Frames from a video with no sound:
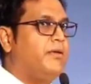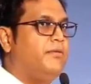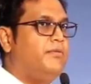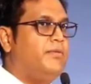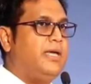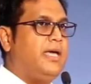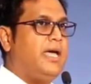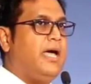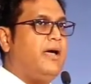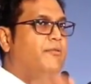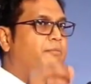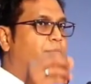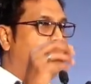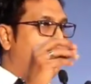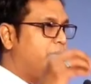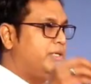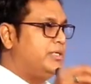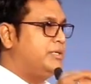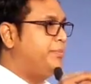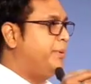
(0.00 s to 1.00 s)
We have
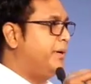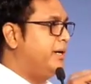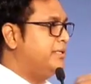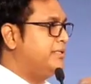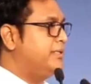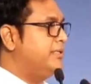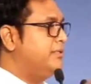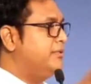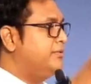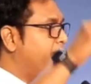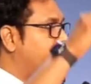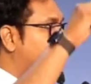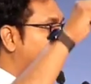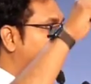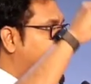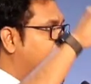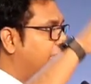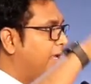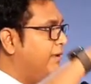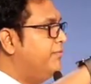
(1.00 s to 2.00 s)
points persons
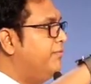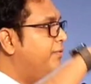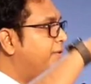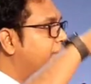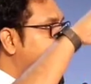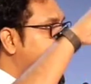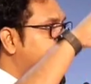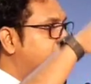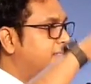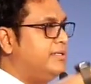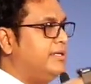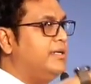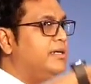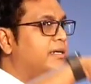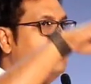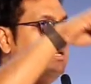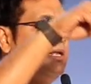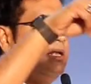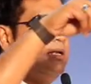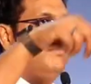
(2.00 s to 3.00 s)
for every
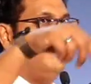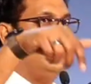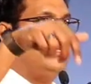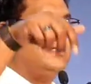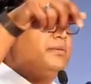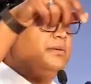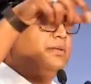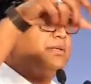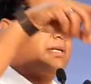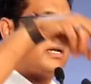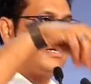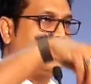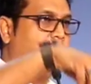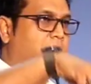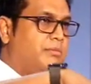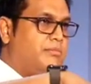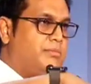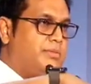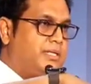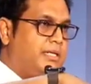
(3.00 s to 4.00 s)
single investment that
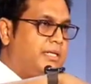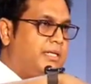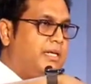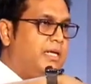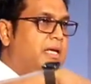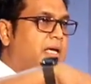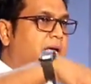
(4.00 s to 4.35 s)
comes in